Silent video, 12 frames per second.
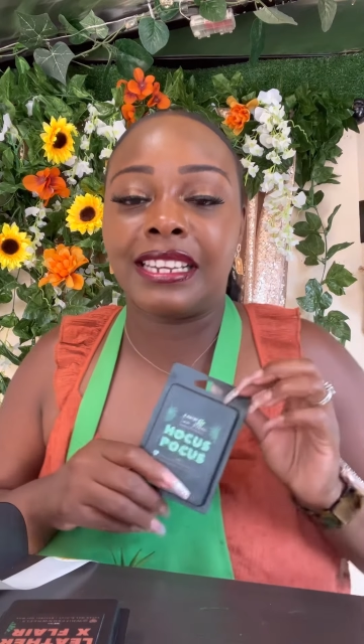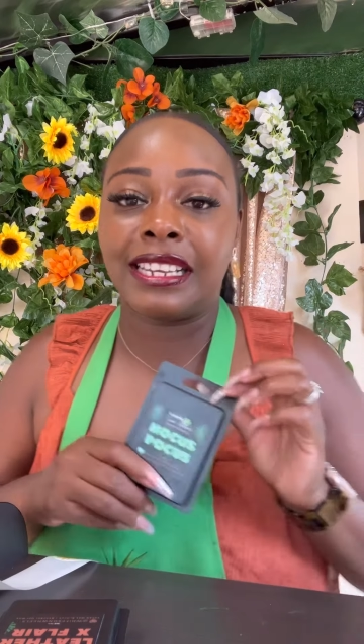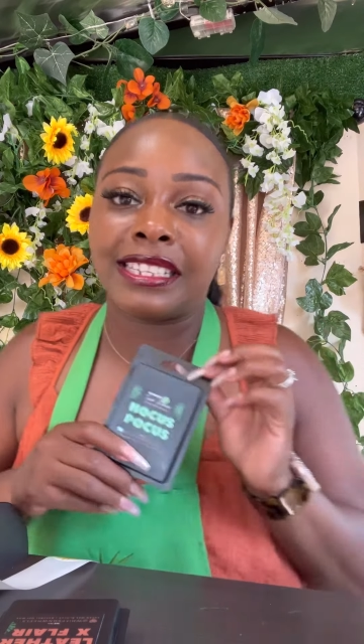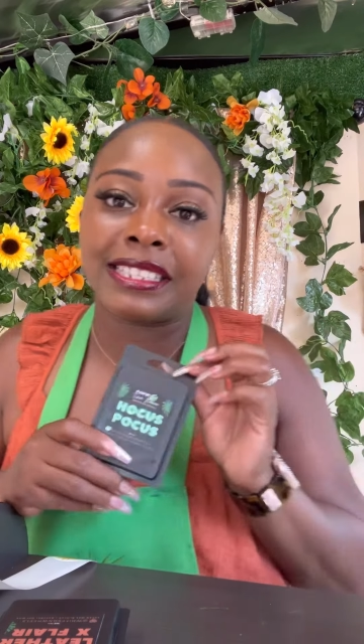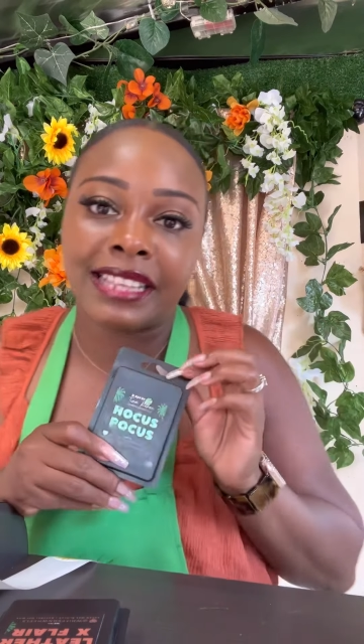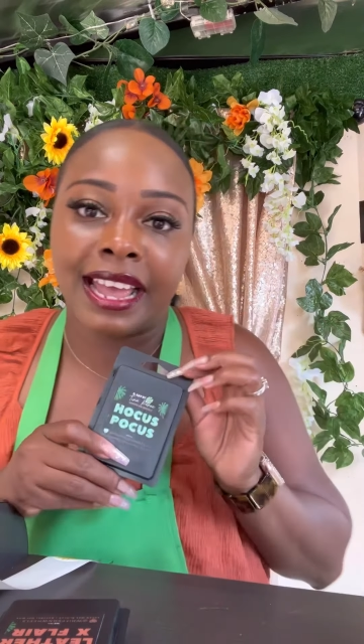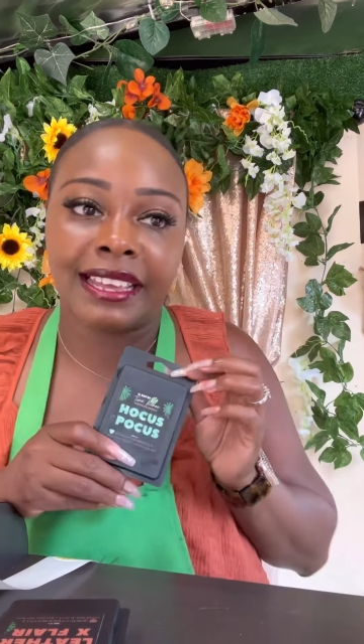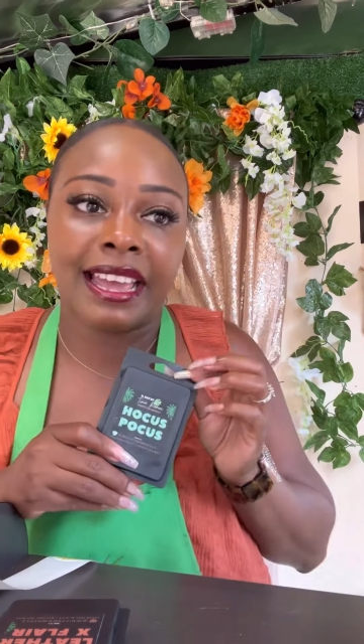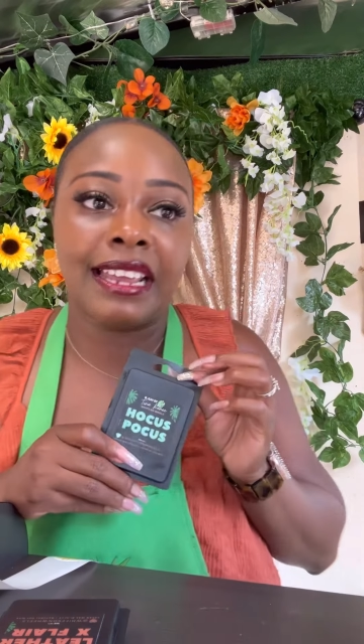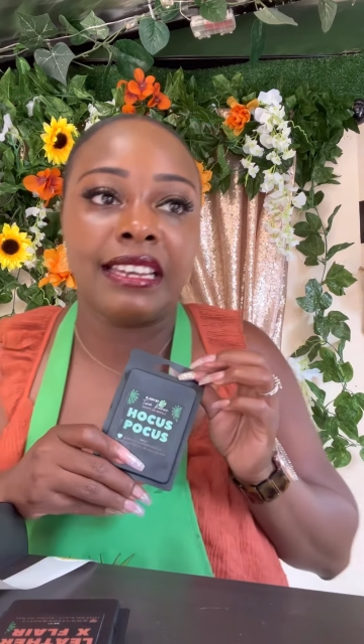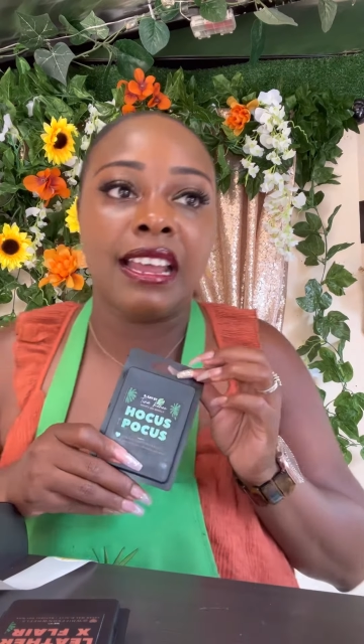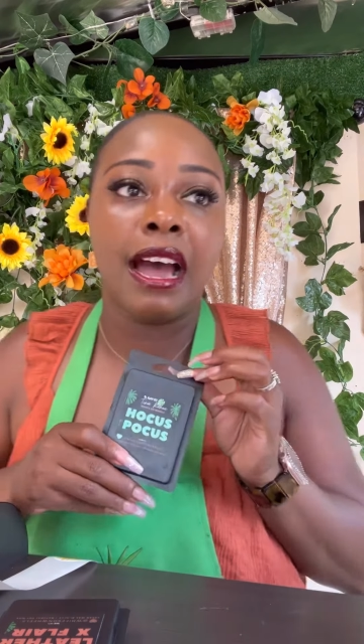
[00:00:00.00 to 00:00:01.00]
and it is like
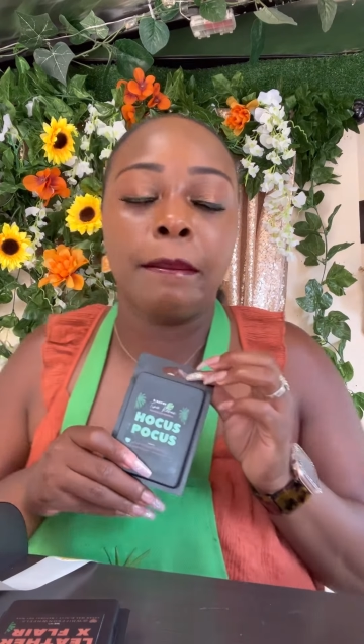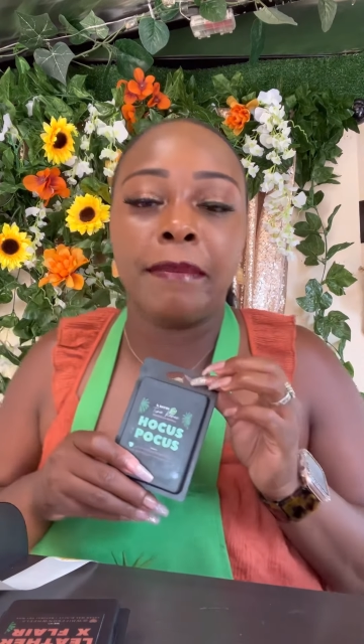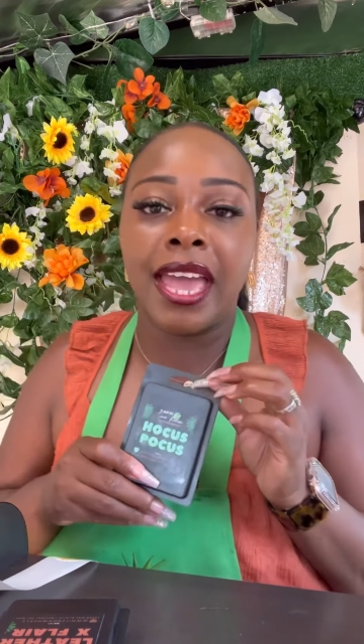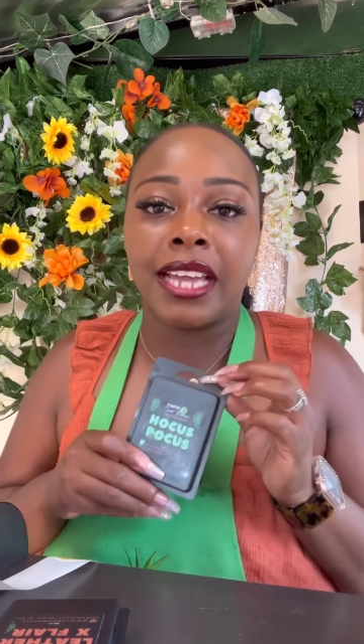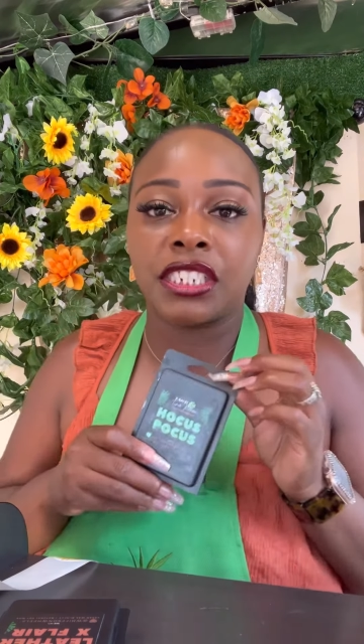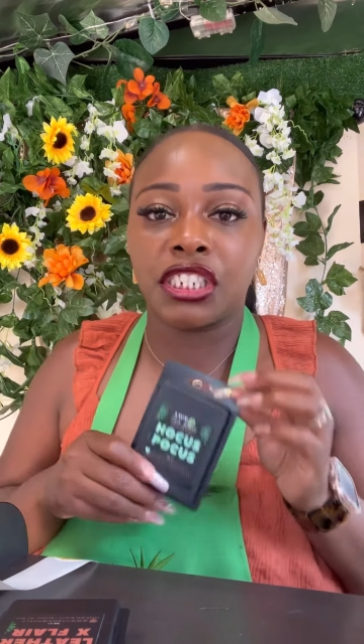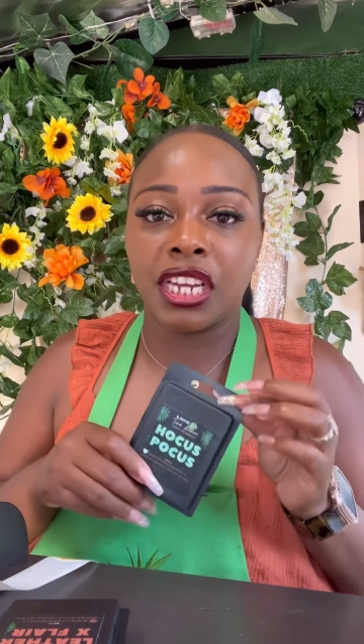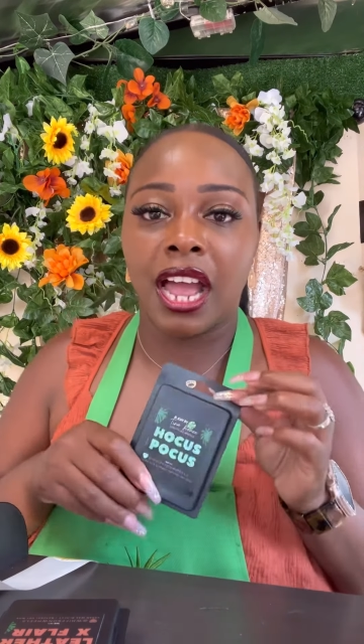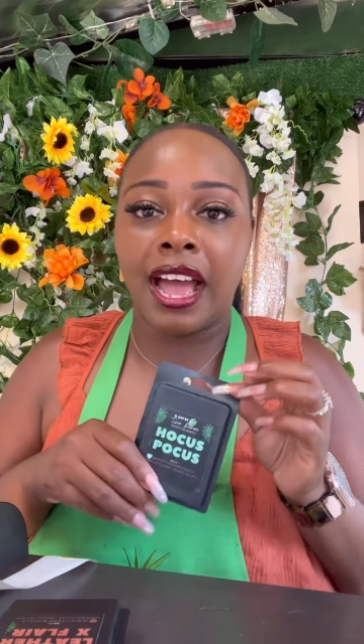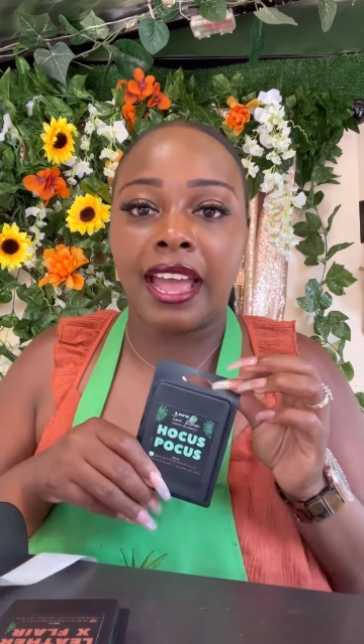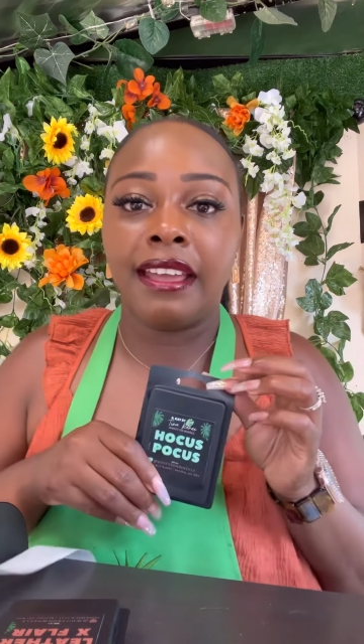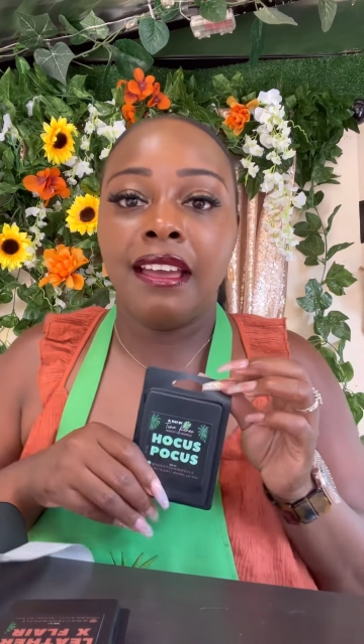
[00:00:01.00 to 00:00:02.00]
a nutmeg
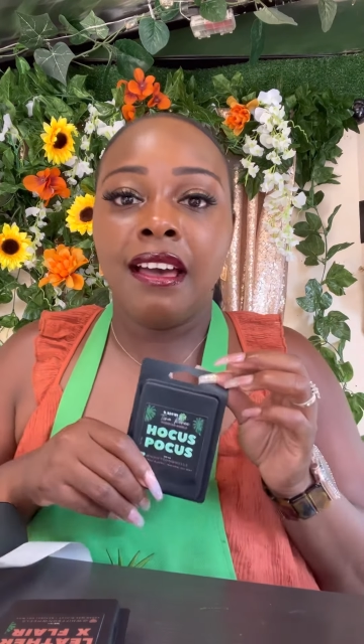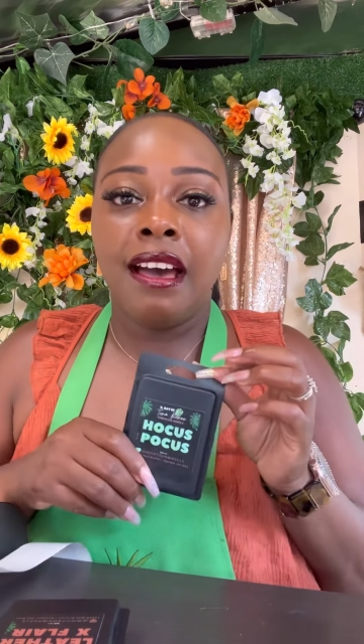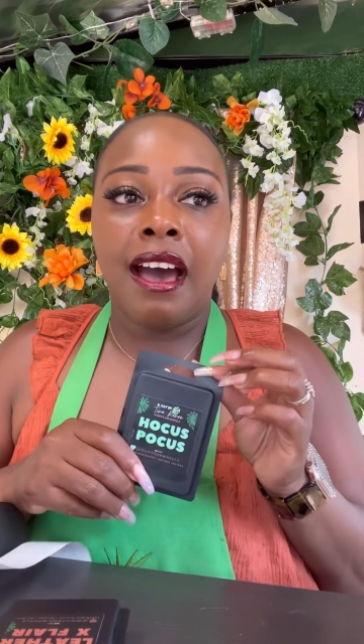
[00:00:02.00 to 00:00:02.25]
chai